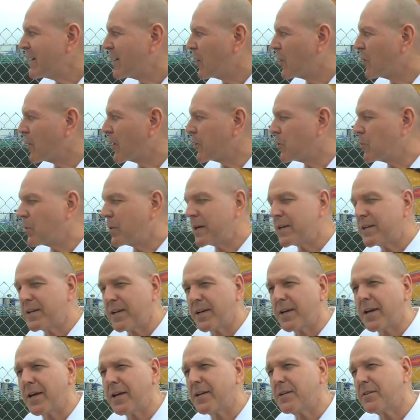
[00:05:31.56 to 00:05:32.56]
only we
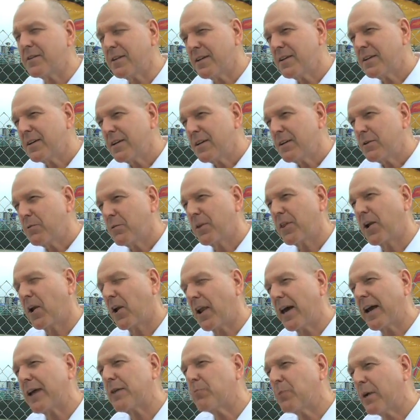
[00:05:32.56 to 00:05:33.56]
did it with a
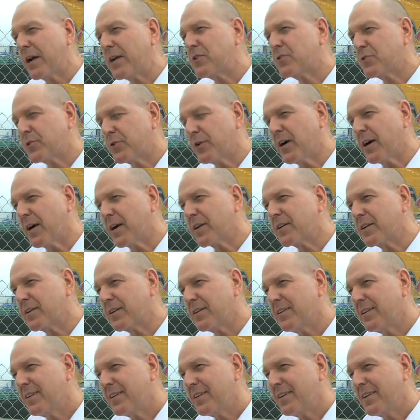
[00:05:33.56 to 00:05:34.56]
lightweight truck
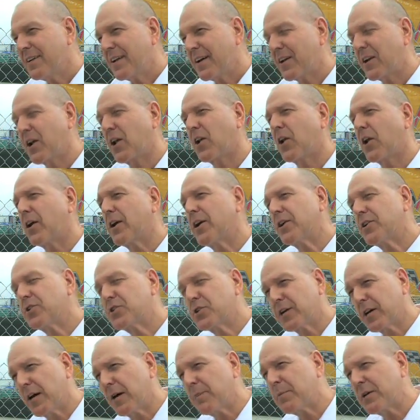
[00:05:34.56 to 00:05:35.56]
and a large
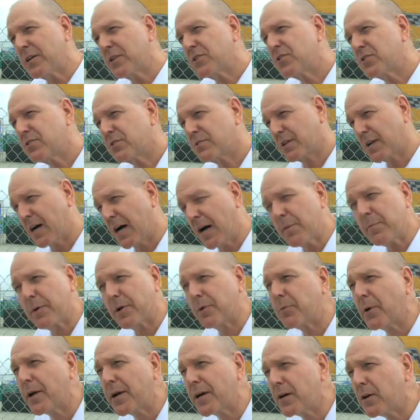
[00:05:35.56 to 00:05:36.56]
Cummins
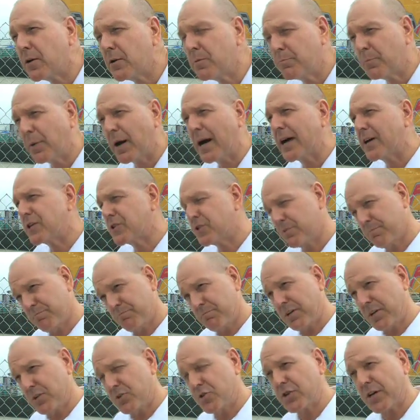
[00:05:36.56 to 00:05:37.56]
common rail Bosch
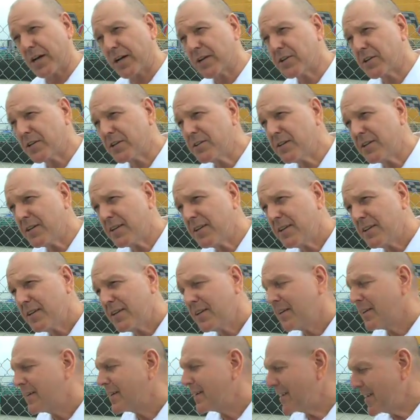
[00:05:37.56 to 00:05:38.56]
injected
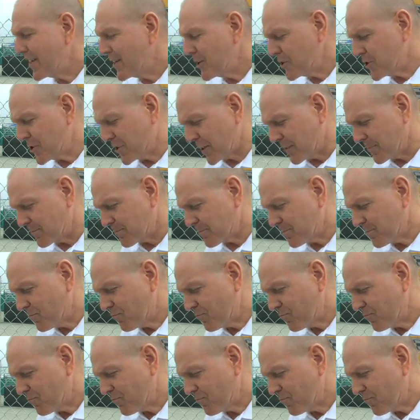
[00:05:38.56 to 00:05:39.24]
engine.